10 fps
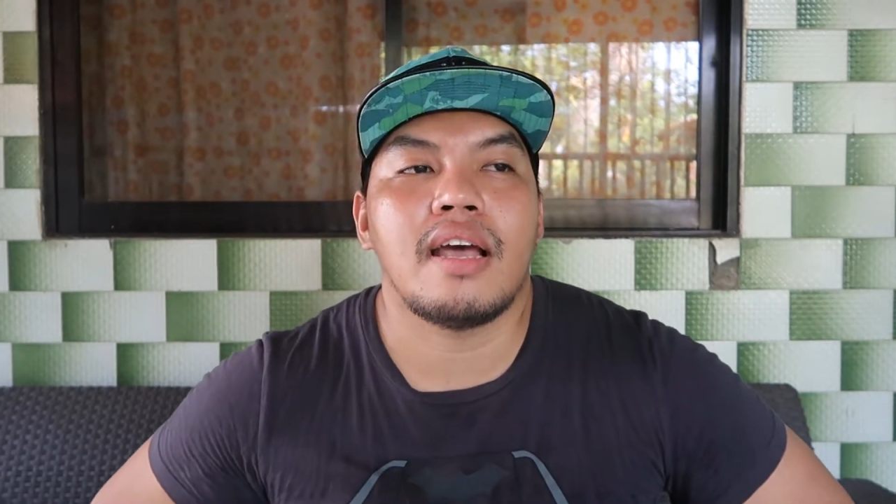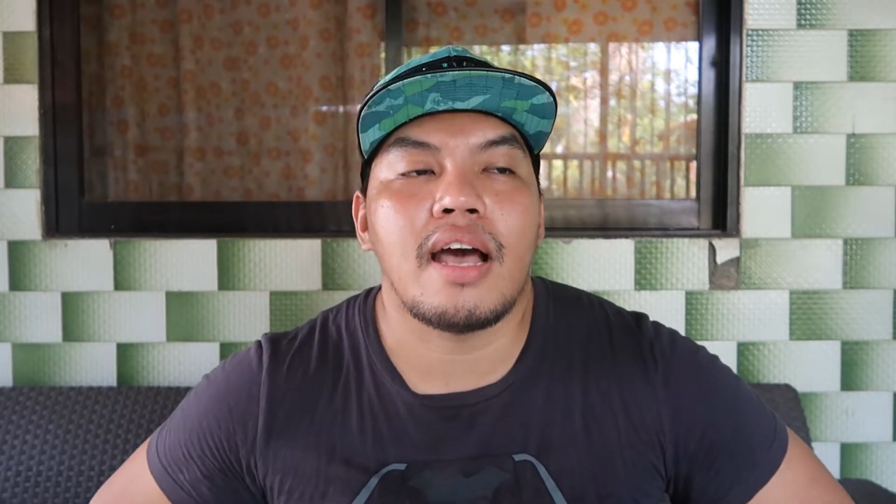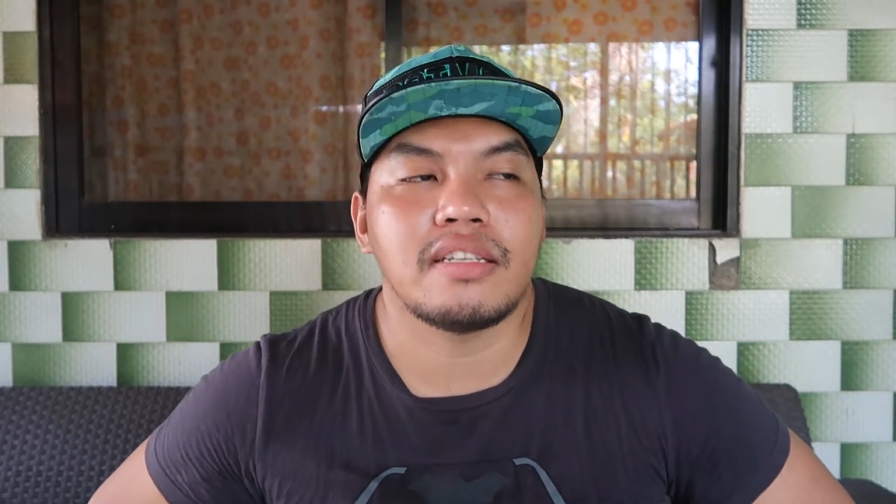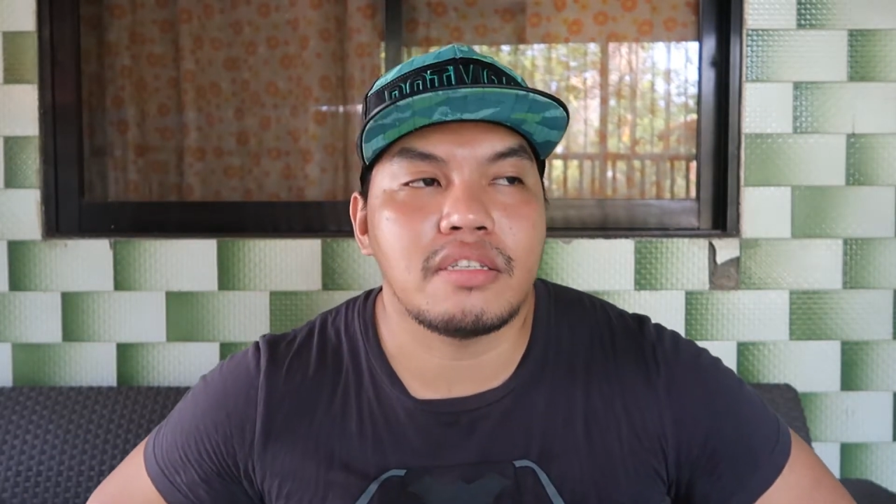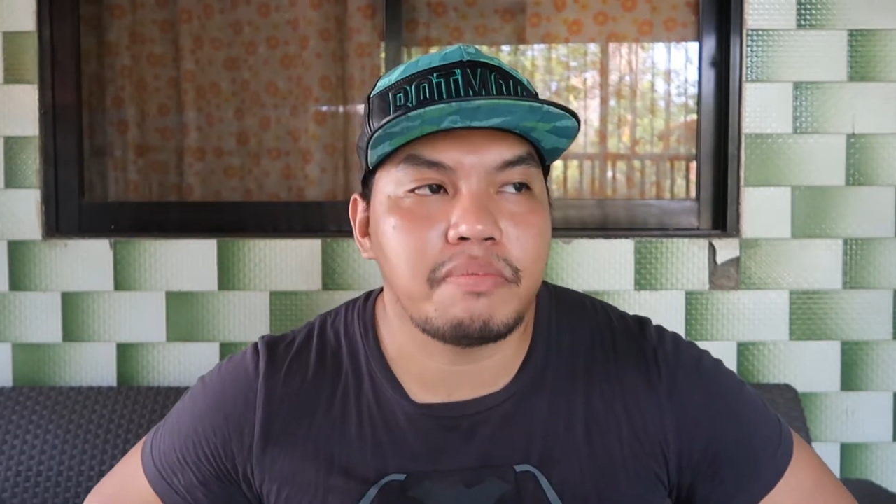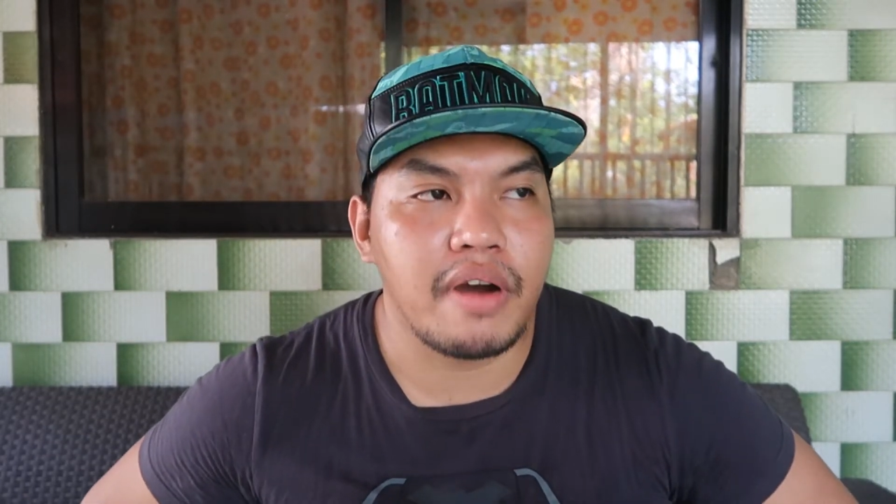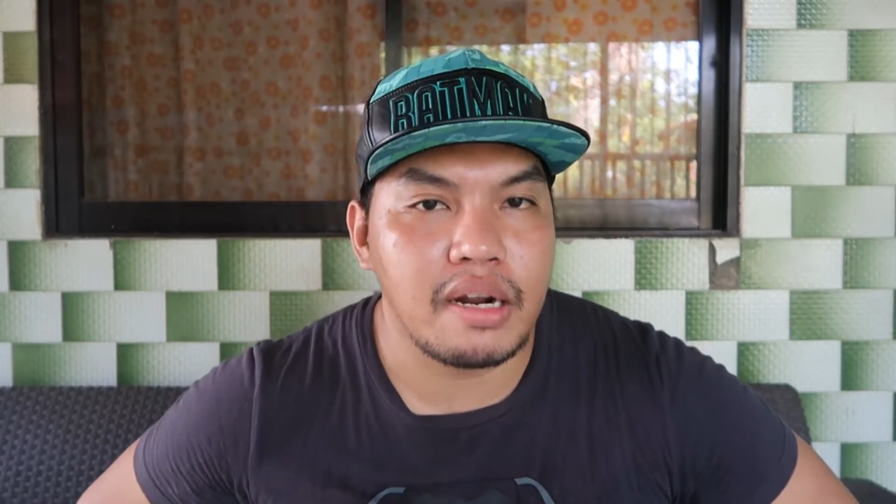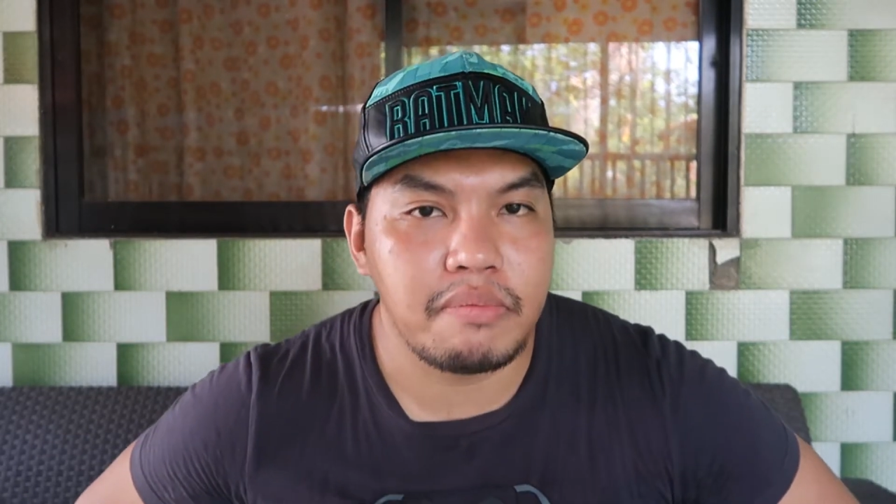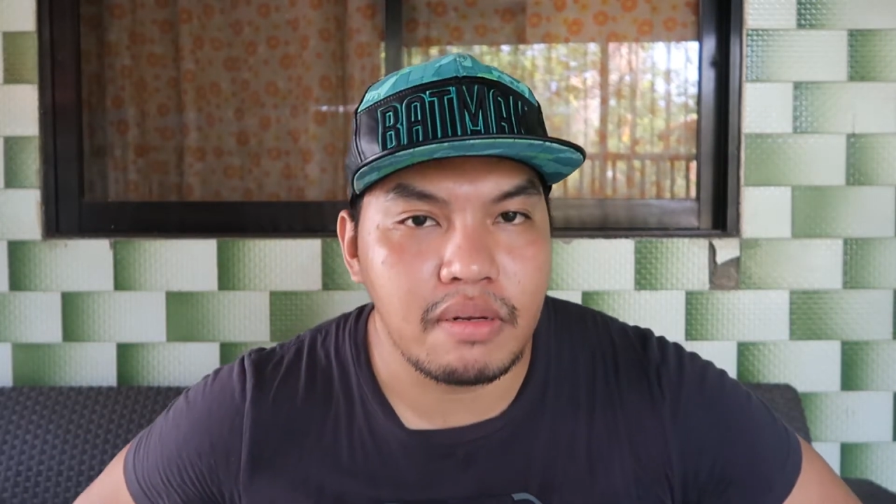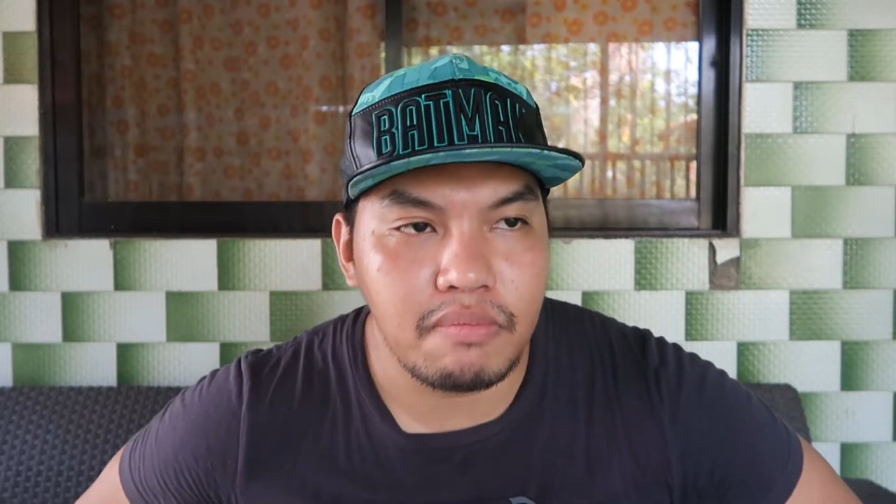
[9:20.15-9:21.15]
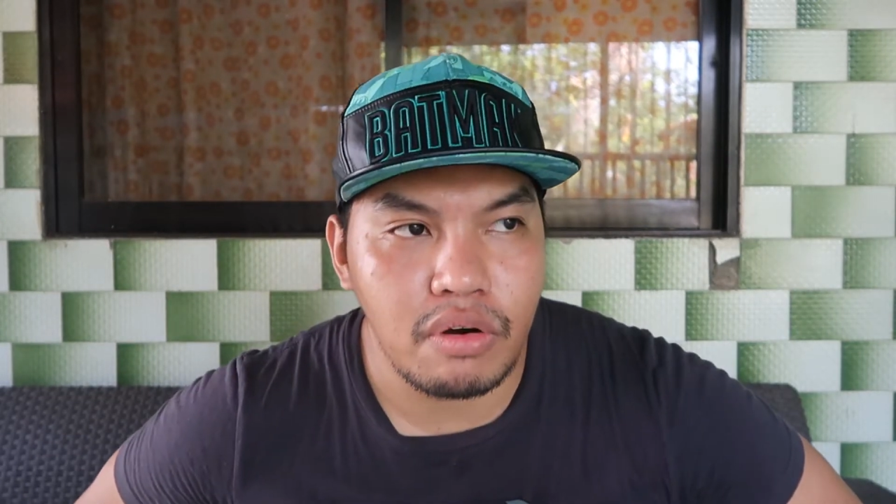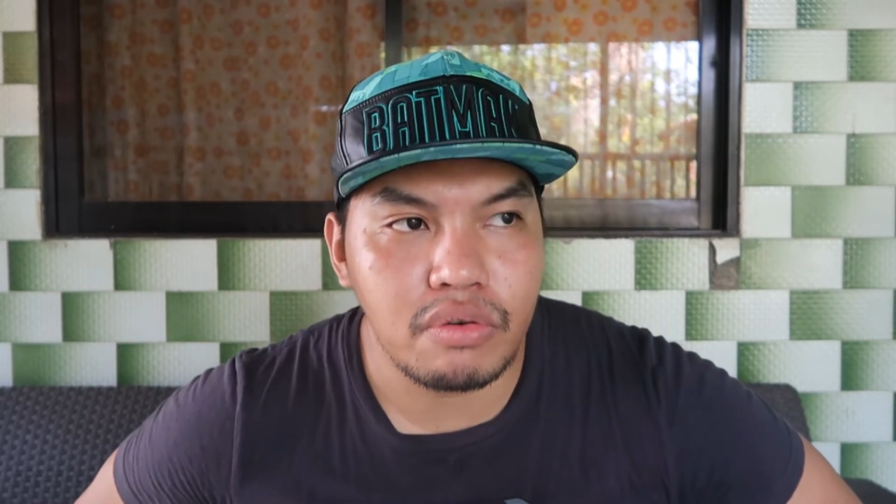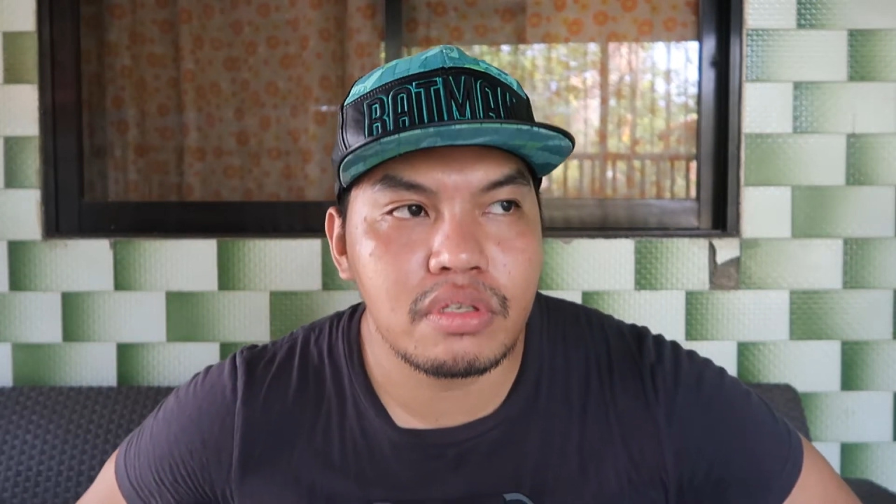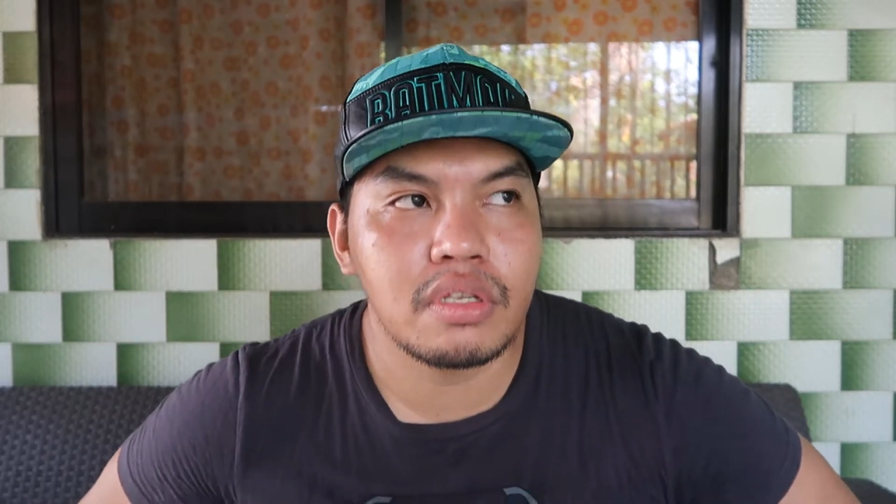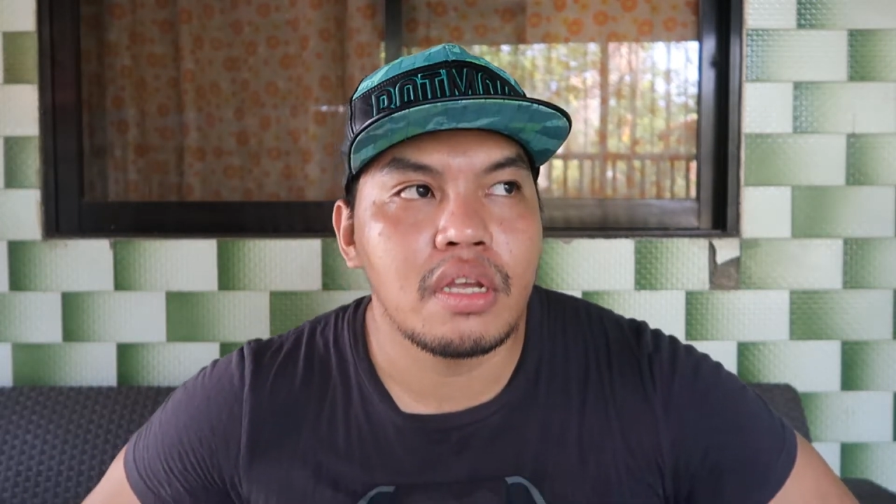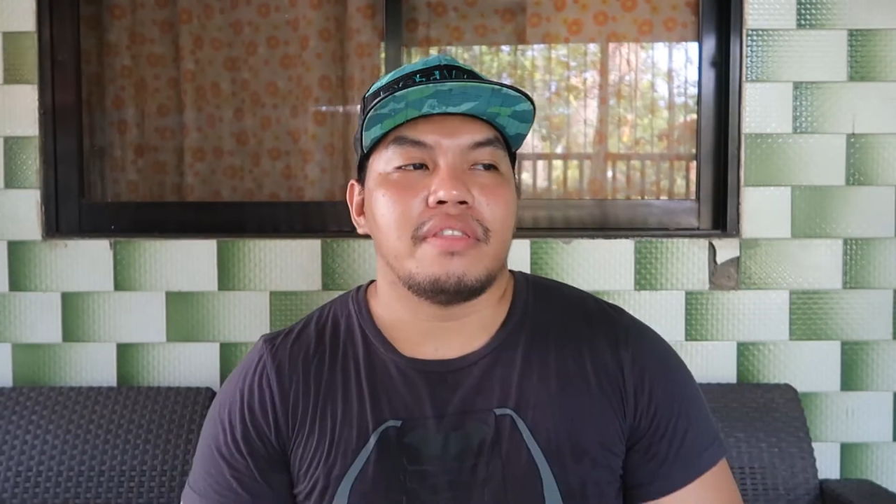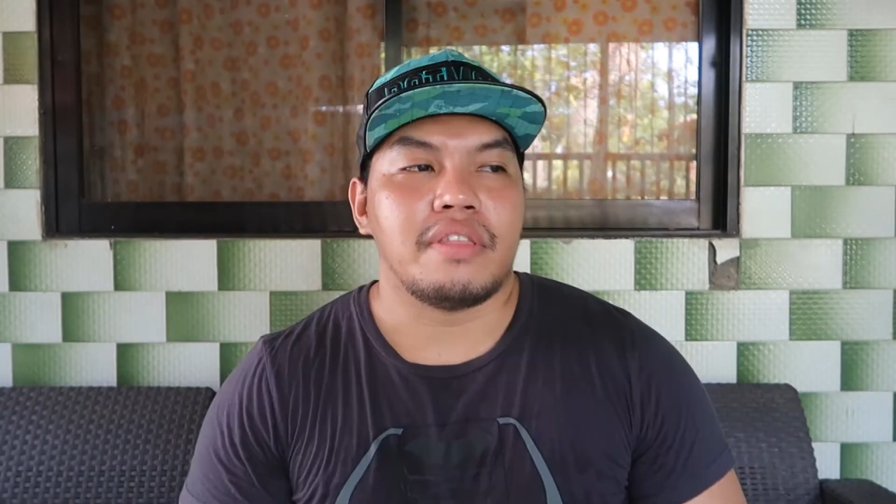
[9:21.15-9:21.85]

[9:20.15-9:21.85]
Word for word: has inspired me the most,